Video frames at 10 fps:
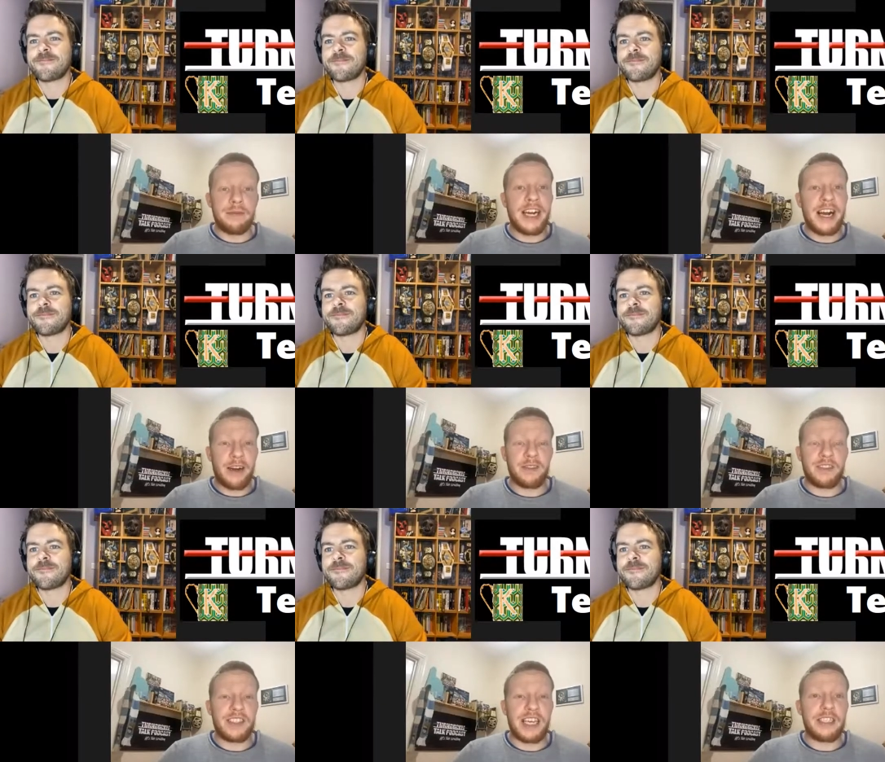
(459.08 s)
Speaker 1: night
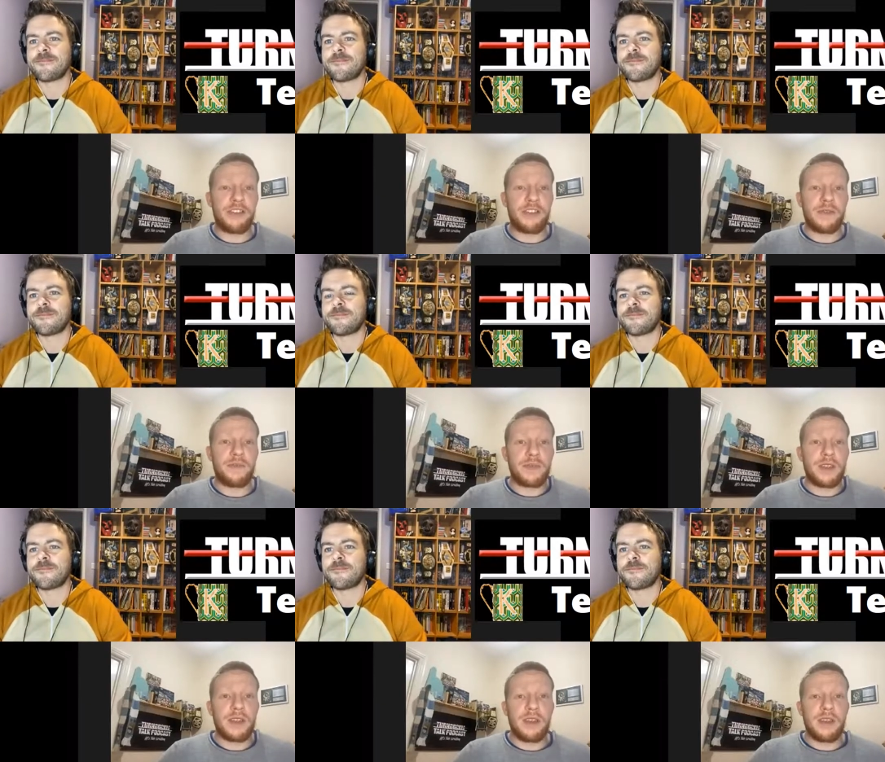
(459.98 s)
on stage.
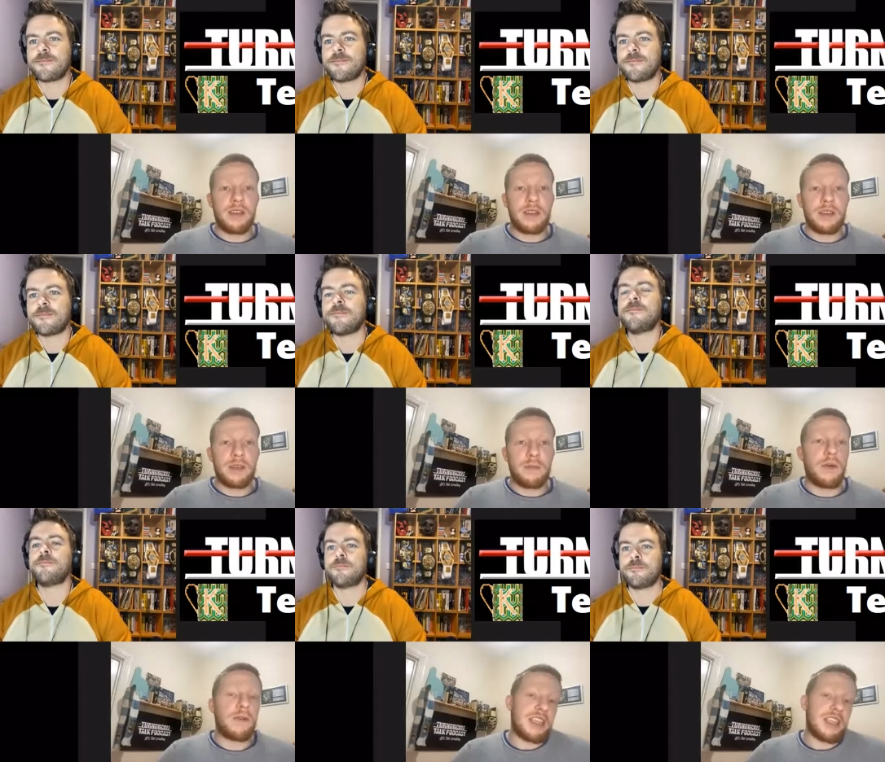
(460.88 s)

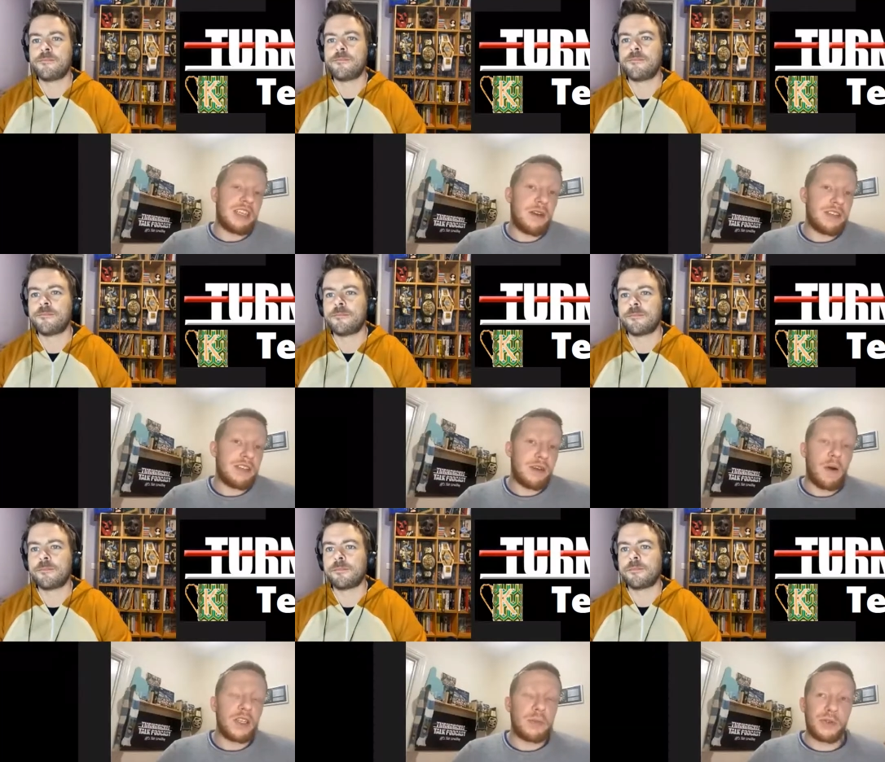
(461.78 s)
Mm. obviously, that's not that's
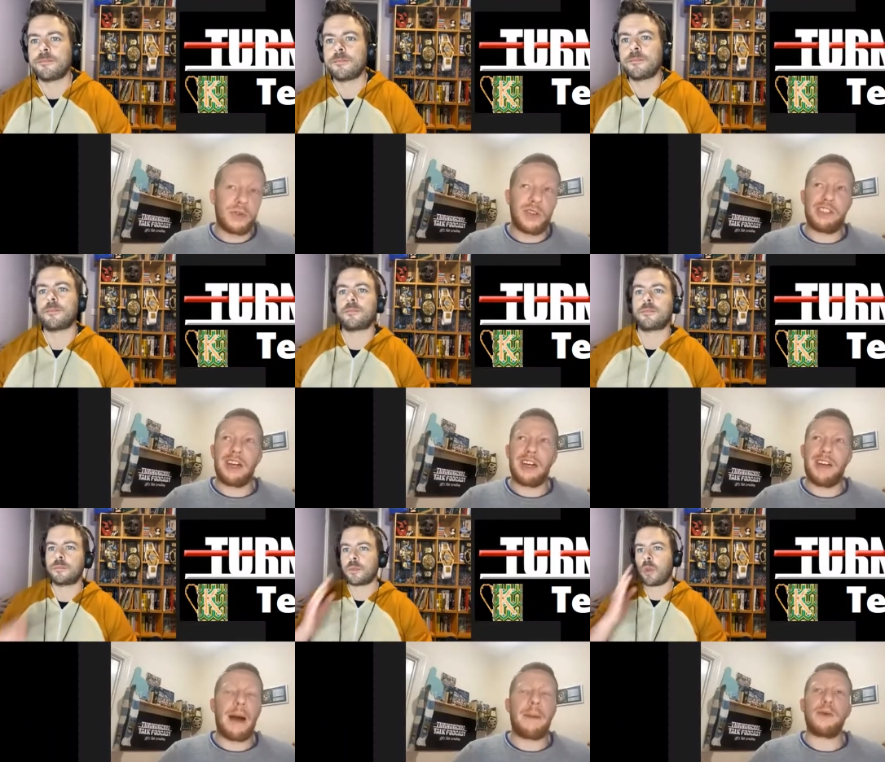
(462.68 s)
not possible. So they drank
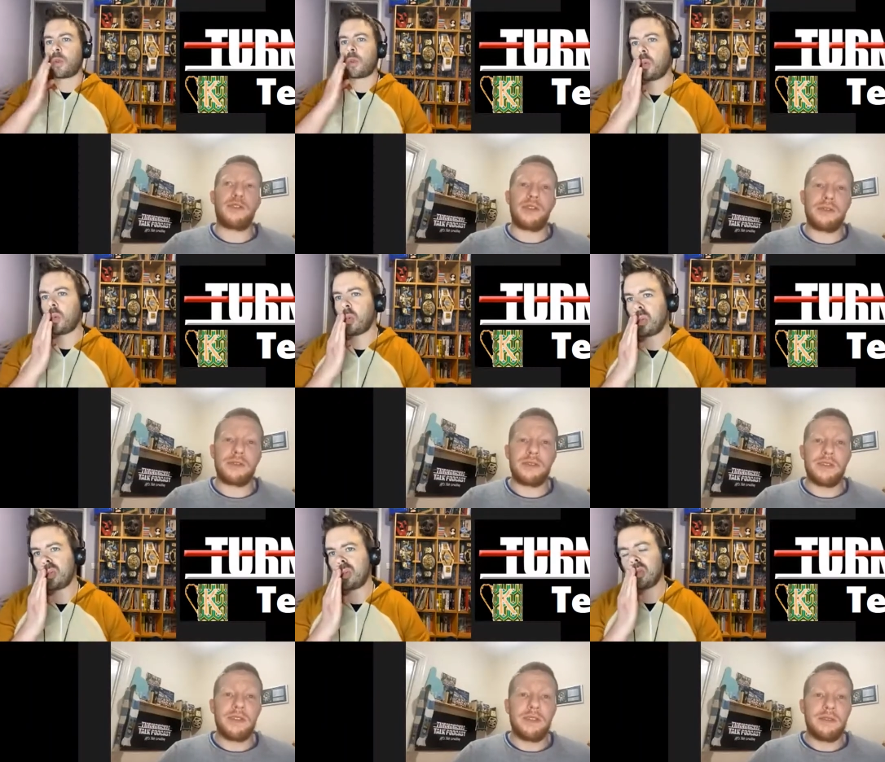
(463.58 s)
like apple juice,
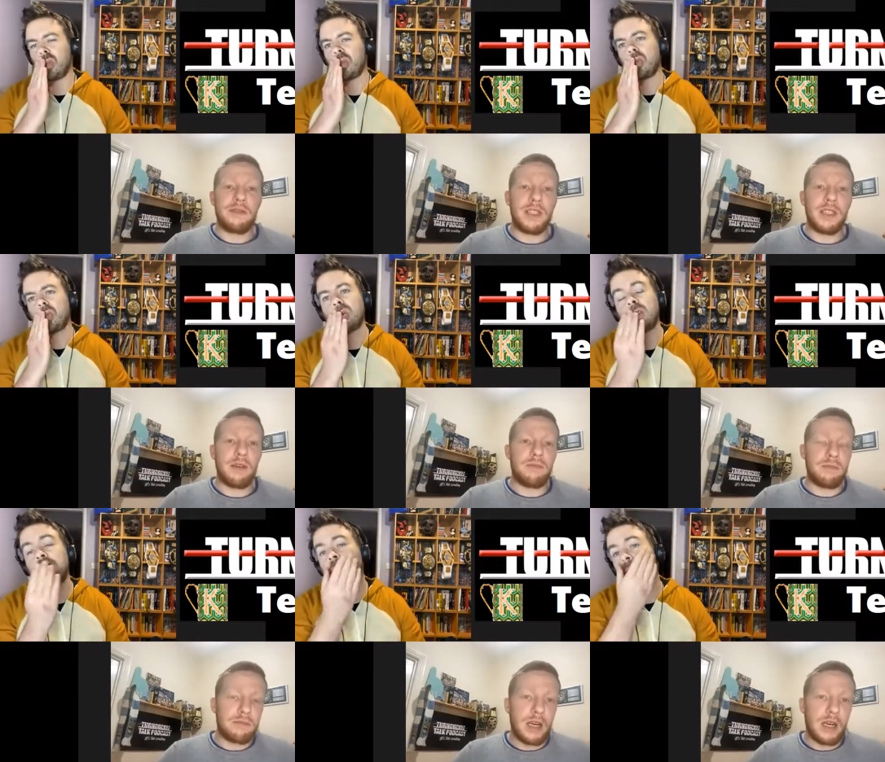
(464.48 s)
you know.
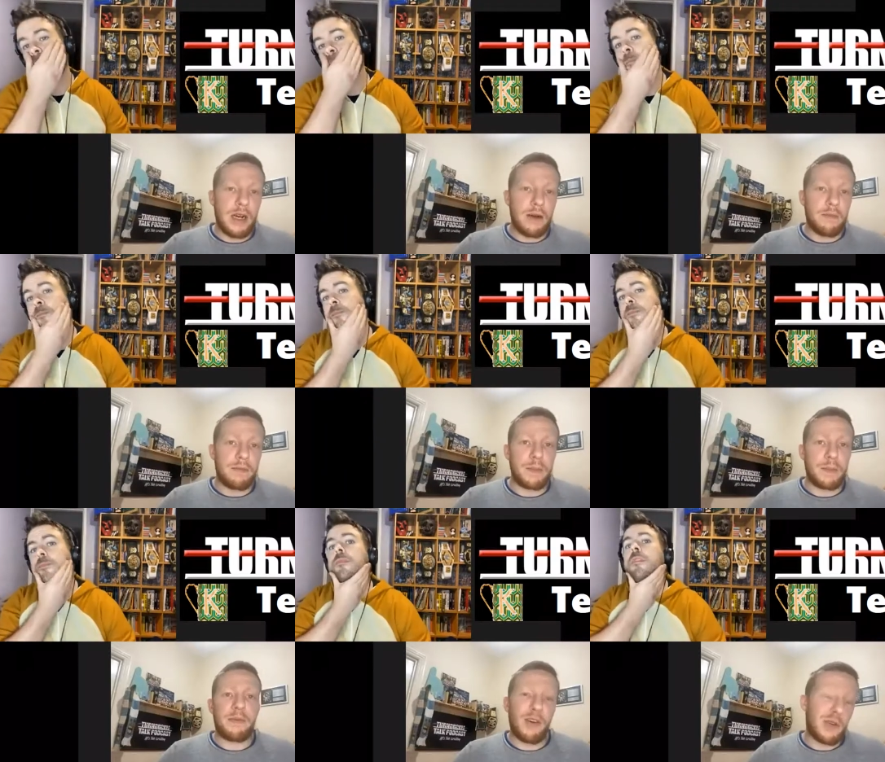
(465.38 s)
Speaker 2: Uh, um, so
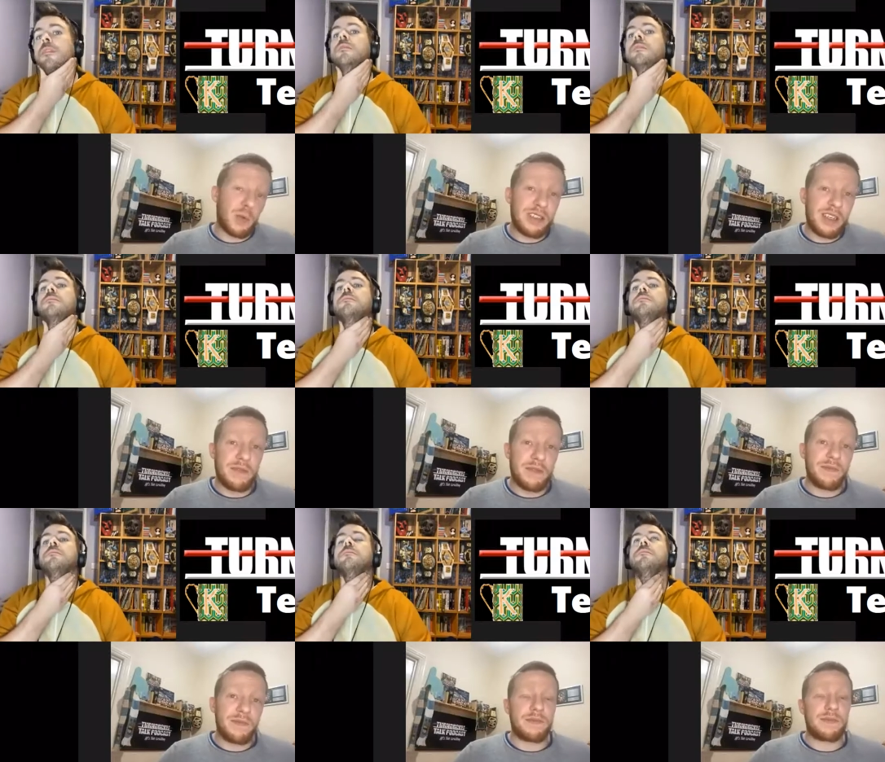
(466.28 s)
people thought it was whiskey.
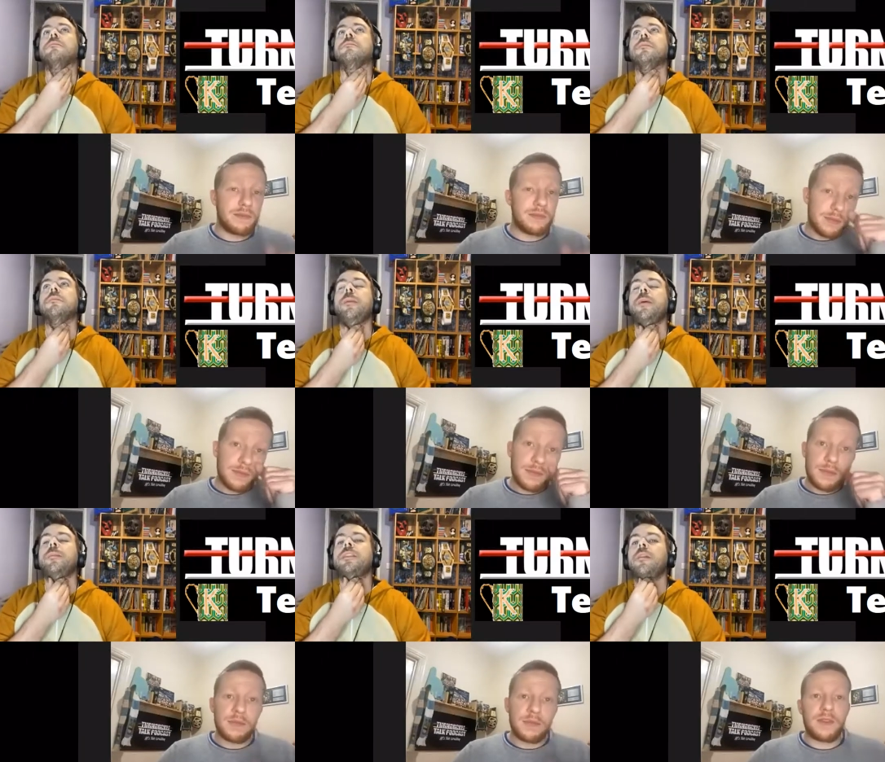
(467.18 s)
It
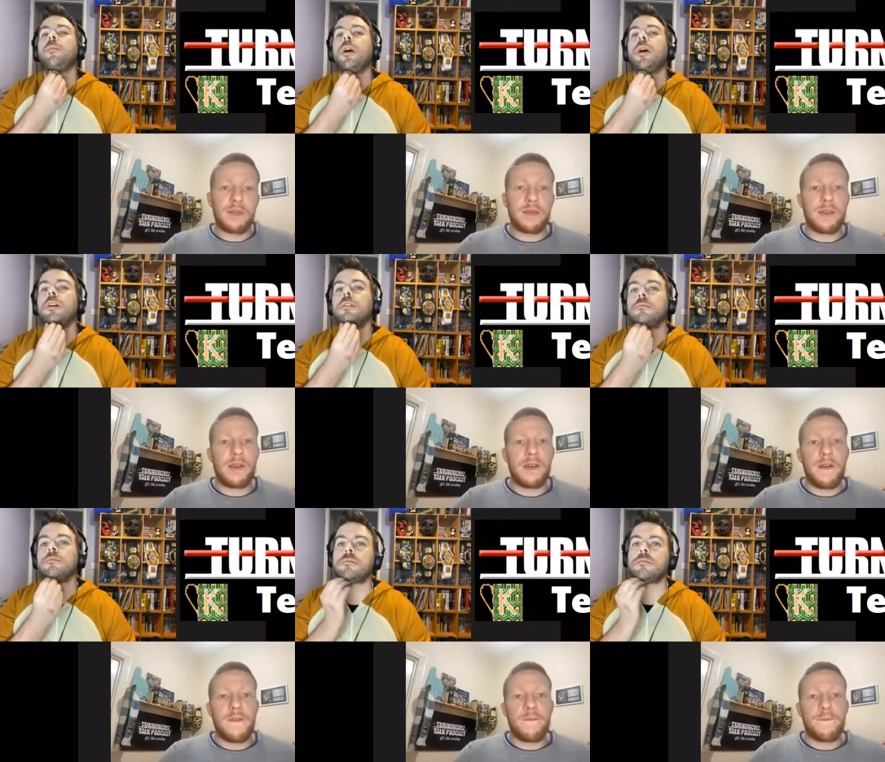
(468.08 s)
may have been Dean
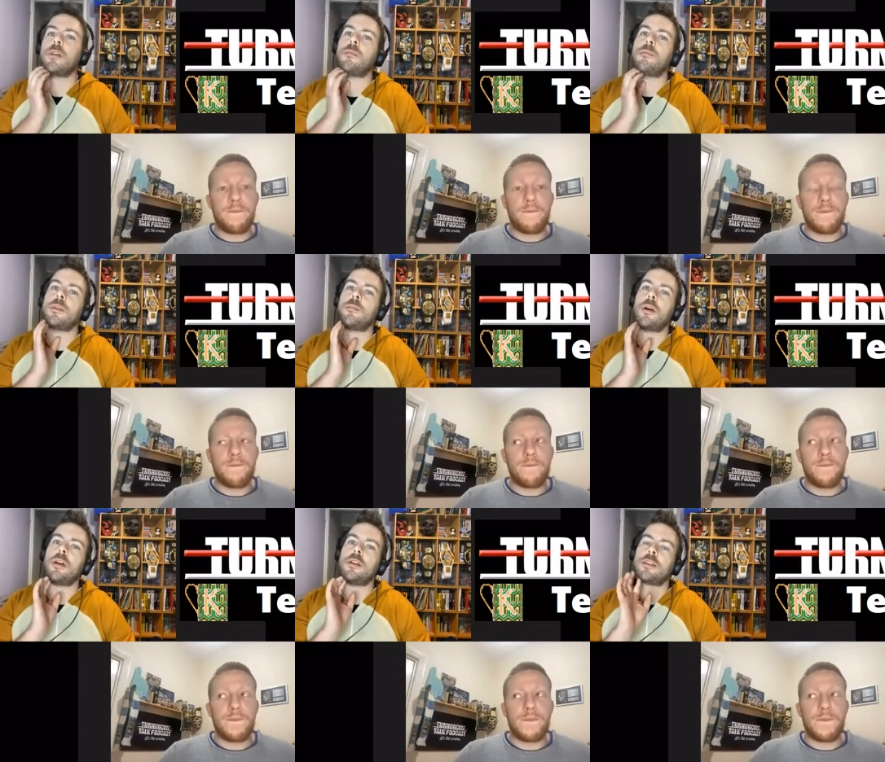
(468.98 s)
Martin um, Dean
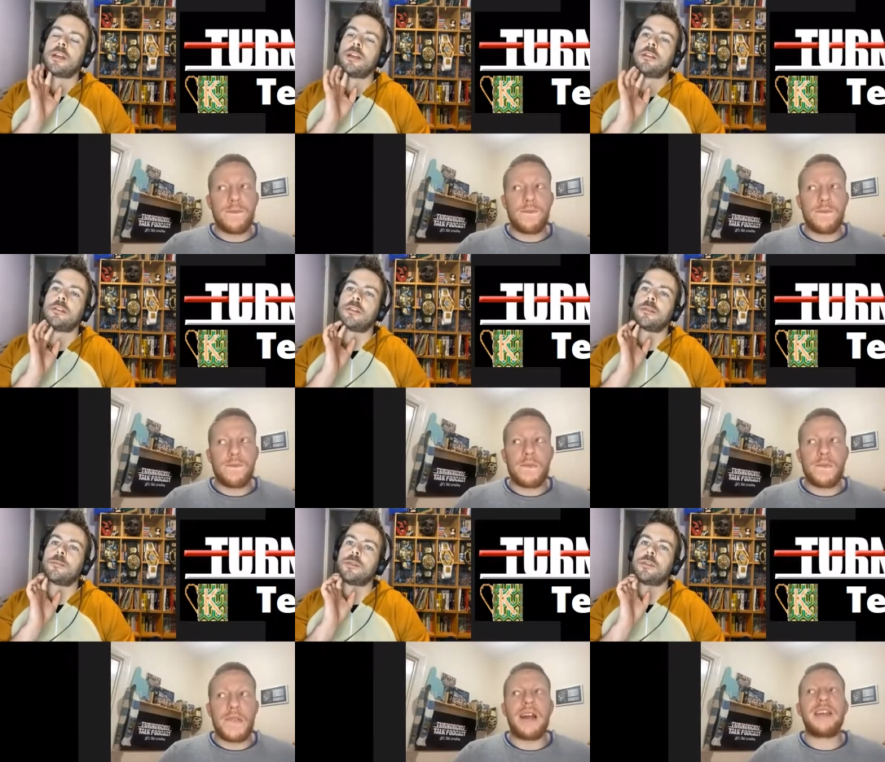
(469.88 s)
Martin had that
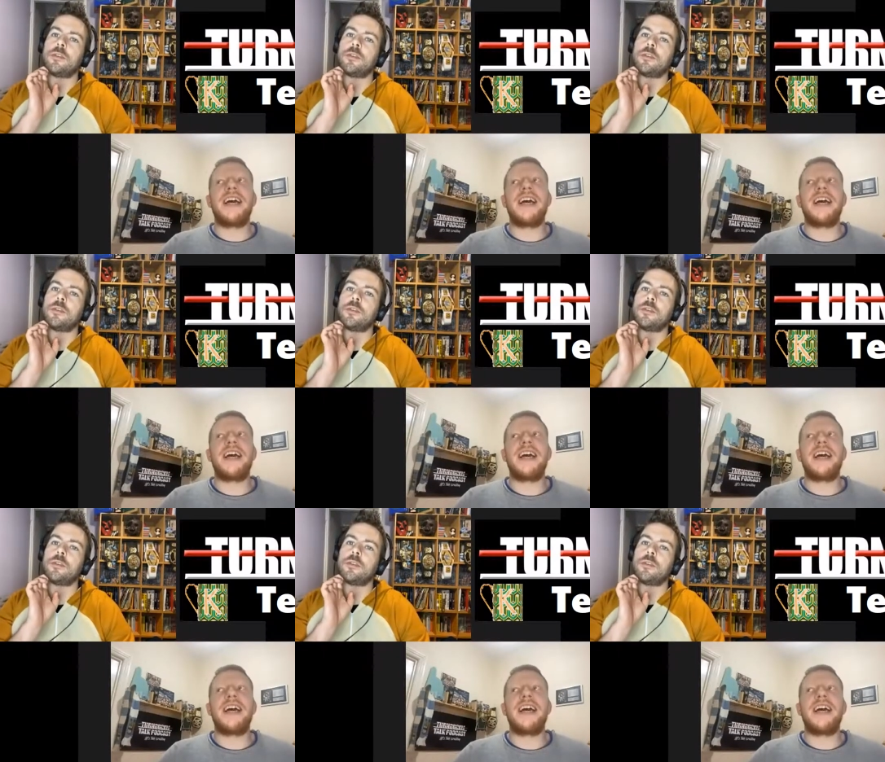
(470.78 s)
sort of persona.